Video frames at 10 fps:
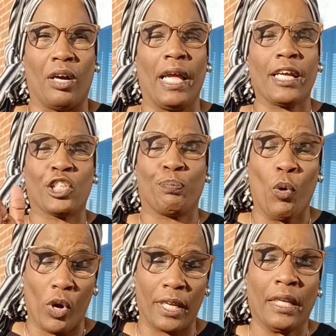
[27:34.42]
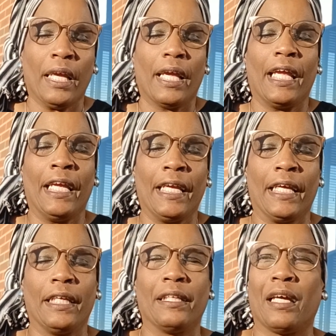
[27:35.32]
exported
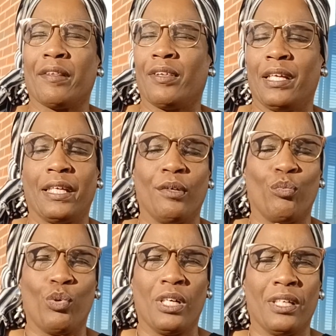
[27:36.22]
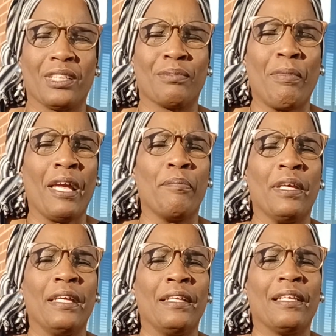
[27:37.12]
in, I think it was maybe
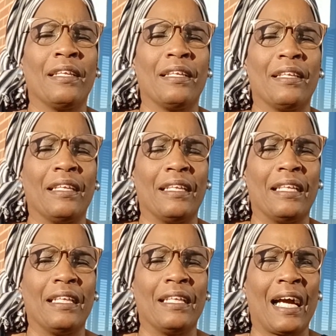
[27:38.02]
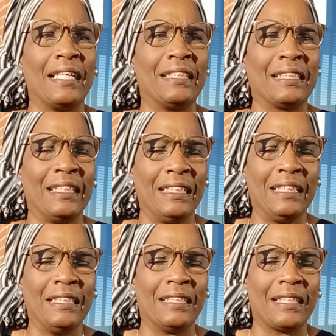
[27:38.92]

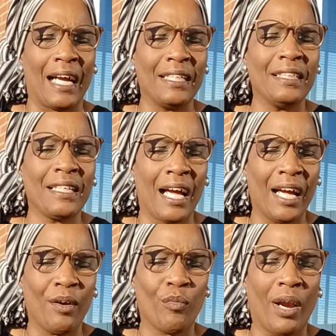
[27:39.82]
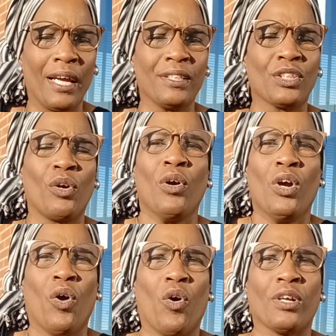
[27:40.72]
1999, right? So,
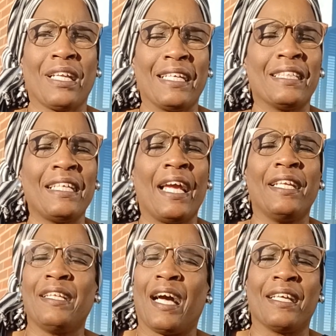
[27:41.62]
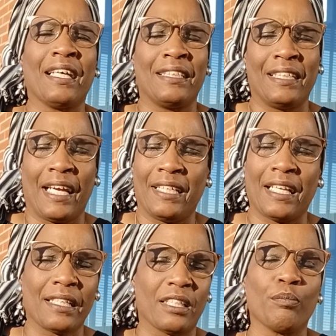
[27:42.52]
or
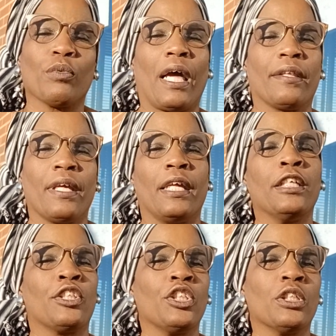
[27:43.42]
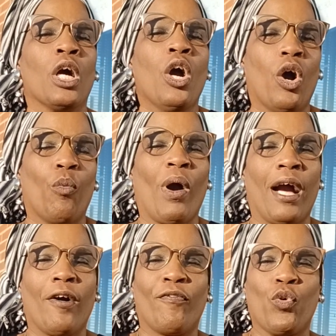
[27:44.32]
1989, something like that. It took a
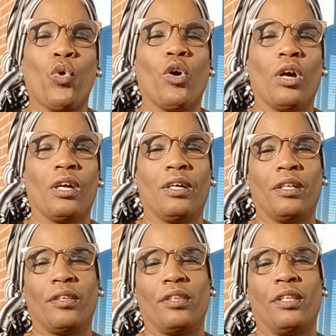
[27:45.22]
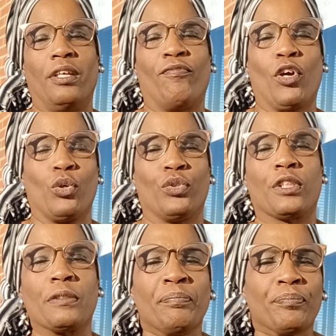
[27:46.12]
while for the first